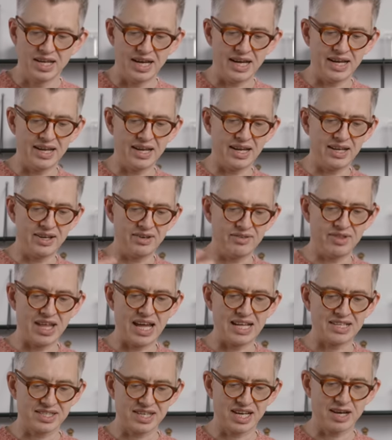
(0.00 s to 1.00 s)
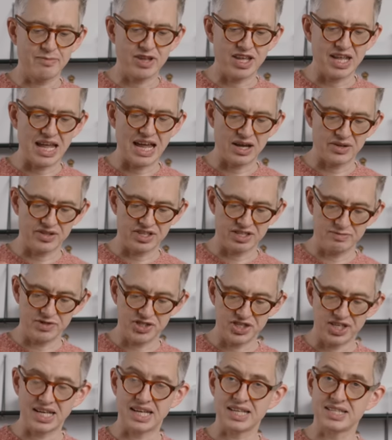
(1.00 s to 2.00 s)
And that's going to be how this
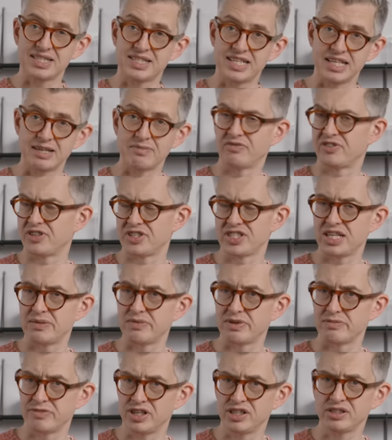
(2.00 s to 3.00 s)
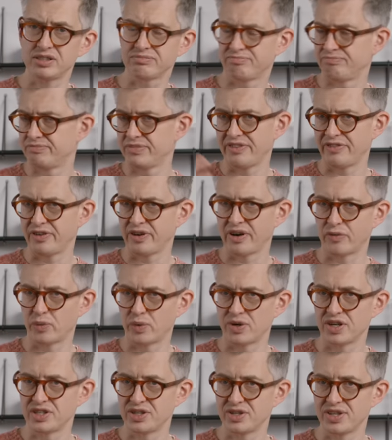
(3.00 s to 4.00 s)
machine has steam for steaming milk, if you ever
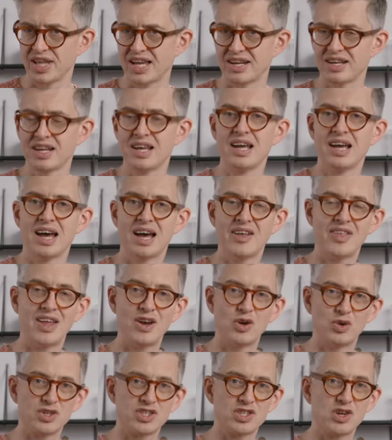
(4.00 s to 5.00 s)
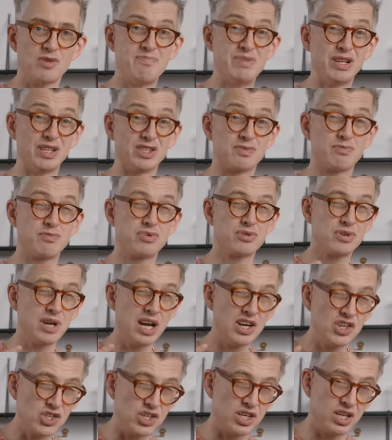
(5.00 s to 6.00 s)
want to do that. And then also builds
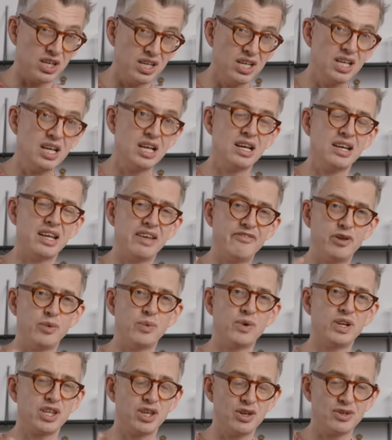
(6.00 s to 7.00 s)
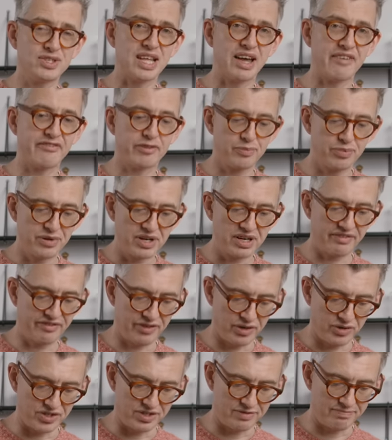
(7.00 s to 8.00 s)
pressure if you want to use that for
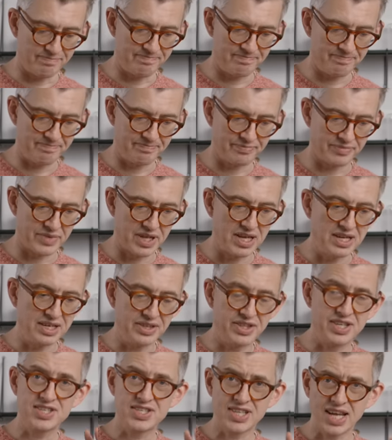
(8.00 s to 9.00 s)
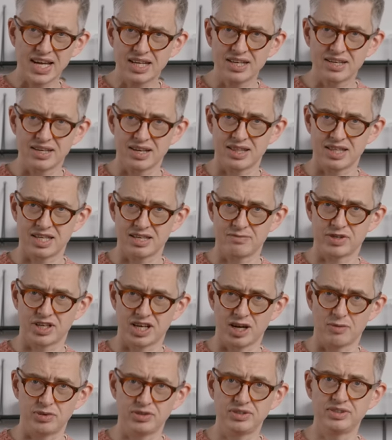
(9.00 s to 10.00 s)
pre-infusion. The second
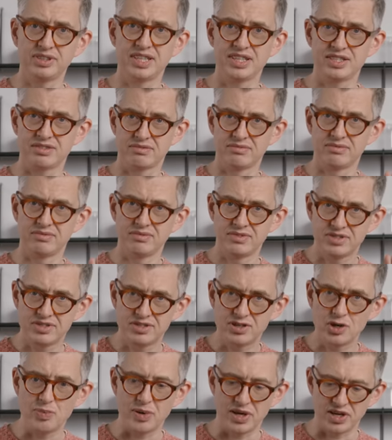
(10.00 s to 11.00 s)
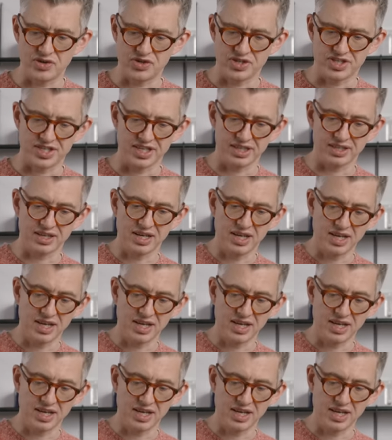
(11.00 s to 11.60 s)
thermocouple is super interesting.